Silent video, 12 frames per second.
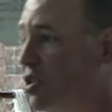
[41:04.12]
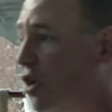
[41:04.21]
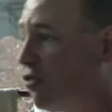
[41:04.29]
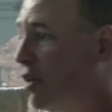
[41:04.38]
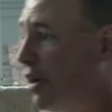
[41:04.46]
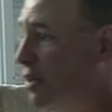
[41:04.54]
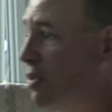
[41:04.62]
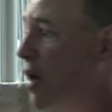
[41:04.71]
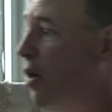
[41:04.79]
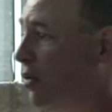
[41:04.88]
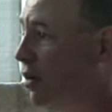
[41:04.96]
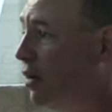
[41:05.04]
already
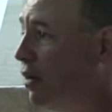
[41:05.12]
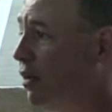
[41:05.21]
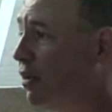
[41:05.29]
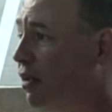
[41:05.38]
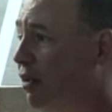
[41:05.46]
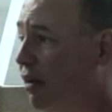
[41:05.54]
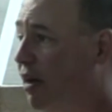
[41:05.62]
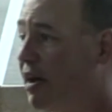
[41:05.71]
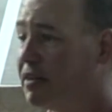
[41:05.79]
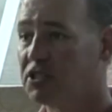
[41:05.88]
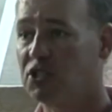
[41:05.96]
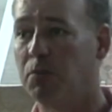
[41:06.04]
known?
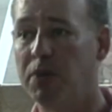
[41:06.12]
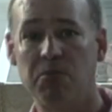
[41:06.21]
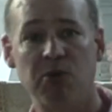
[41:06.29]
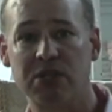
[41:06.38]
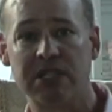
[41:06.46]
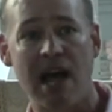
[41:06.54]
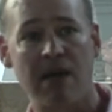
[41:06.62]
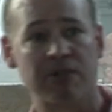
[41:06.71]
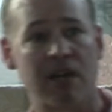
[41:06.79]
Uh, so people stopped